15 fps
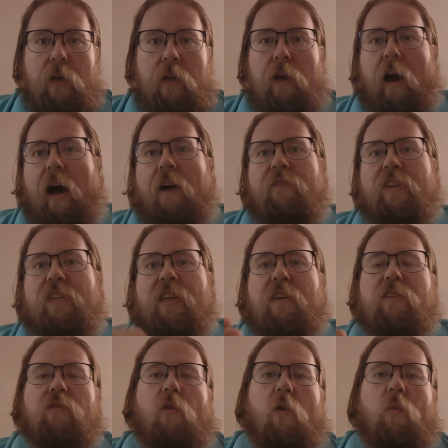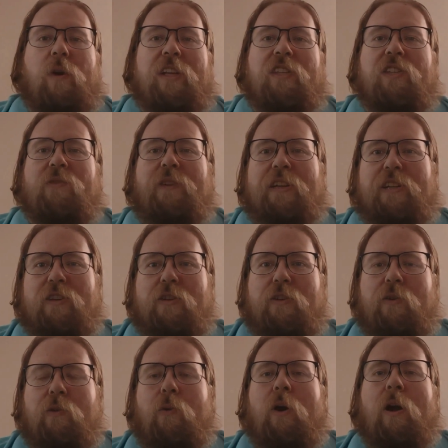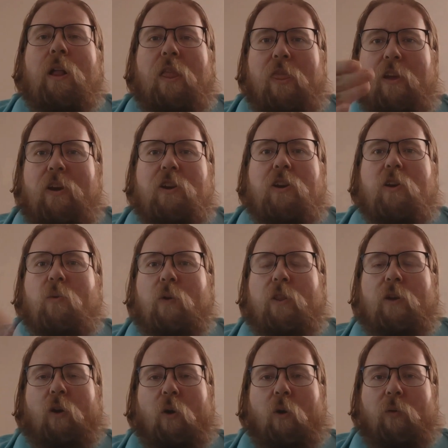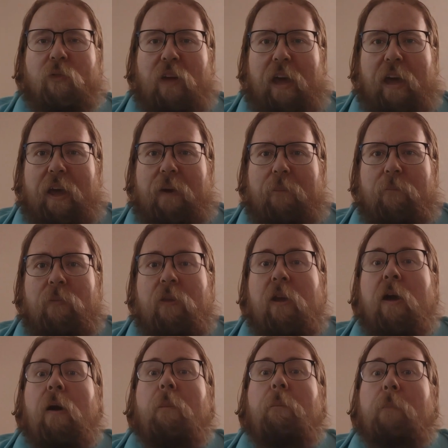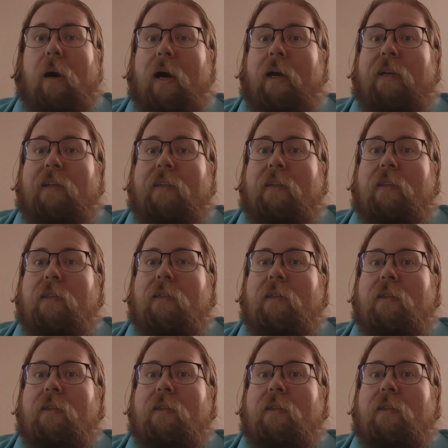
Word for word: Now, obviously, if someone wins three two, they're going to win the whole thing. But